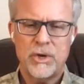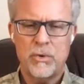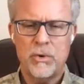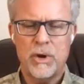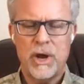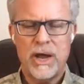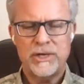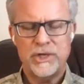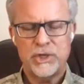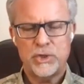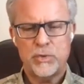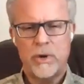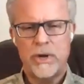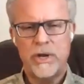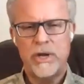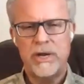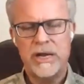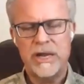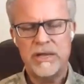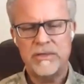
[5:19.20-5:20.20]
So I just
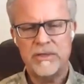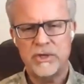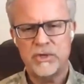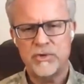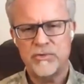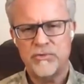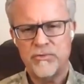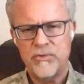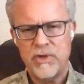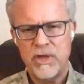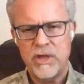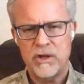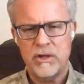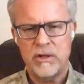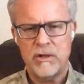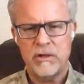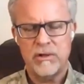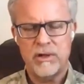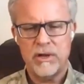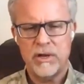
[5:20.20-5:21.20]
want you to get this
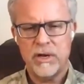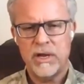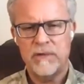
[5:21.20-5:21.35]
feel,